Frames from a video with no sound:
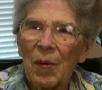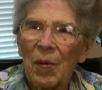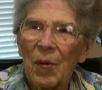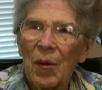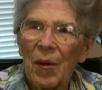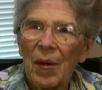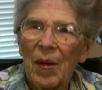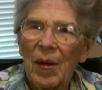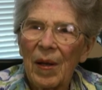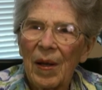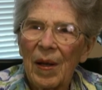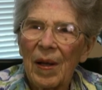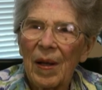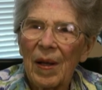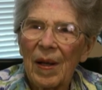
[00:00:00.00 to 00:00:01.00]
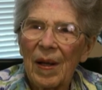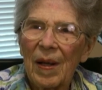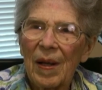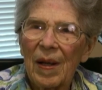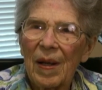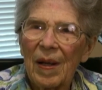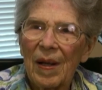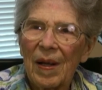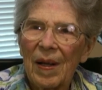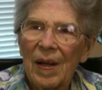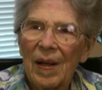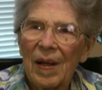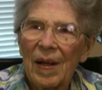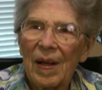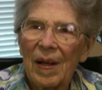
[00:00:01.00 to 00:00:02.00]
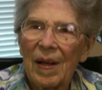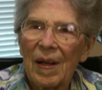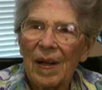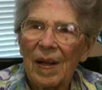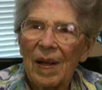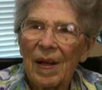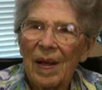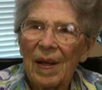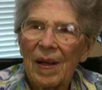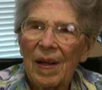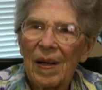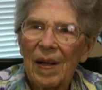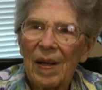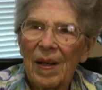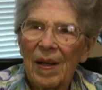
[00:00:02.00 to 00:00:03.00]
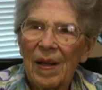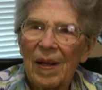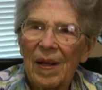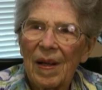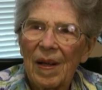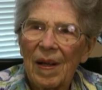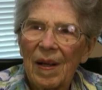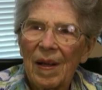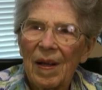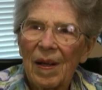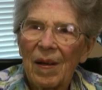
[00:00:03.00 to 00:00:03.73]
[no speech]